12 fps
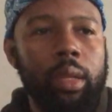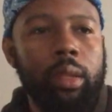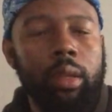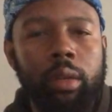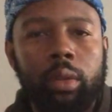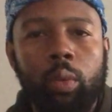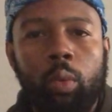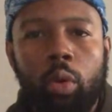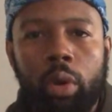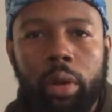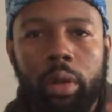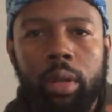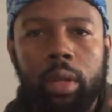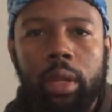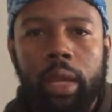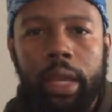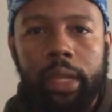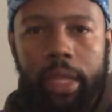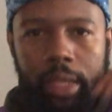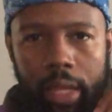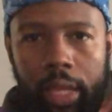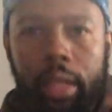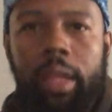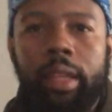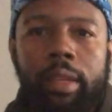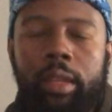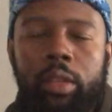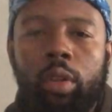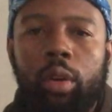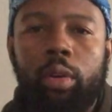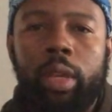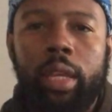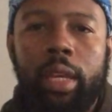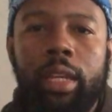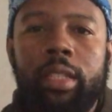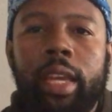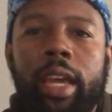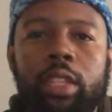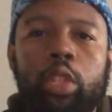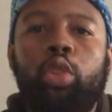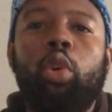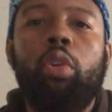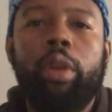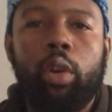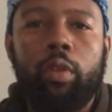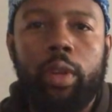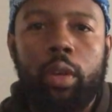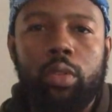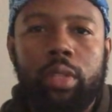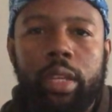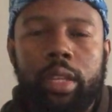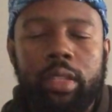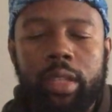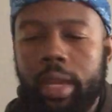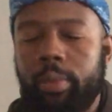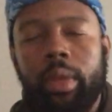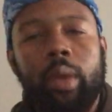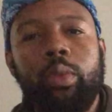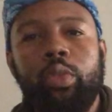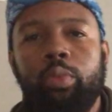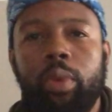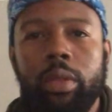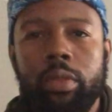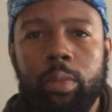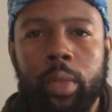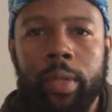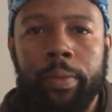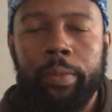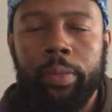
the the water, and, and, and, you know, because he, he has authority over those things. Same thing with you brothers, man.